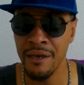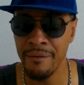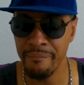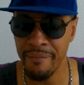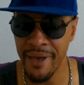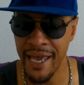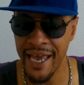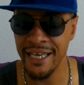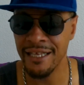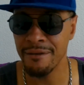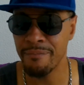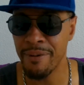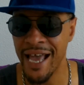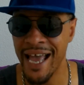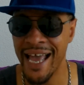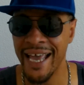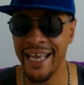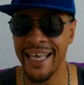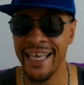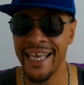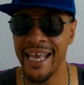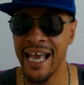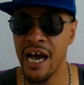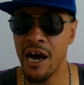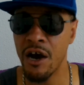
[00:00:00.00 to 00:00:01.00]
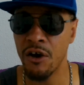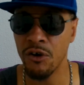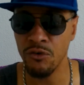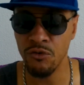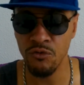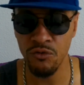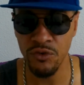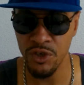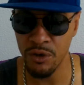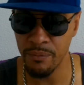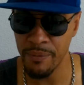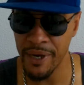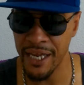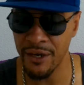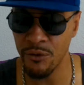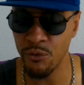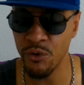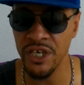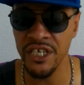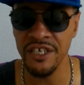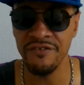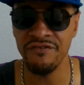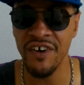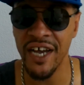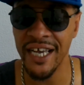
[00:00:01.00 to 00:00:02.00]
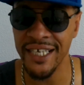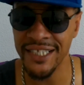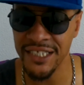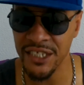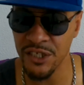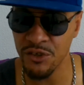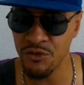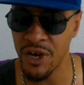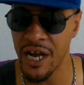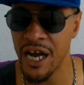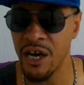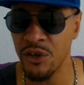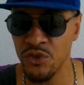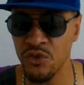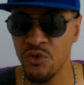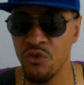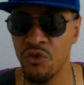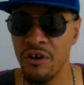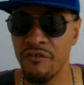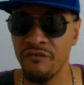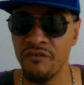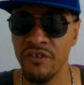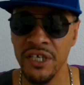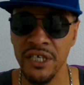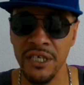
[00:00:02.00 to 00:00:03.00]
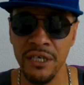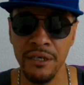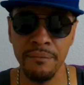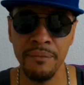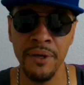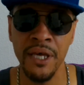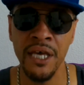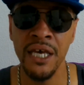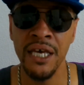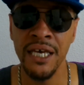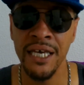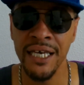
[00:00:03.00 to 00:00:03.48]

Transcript: Manny Pacquiao, who no matter where he fights, the crowd's going for him.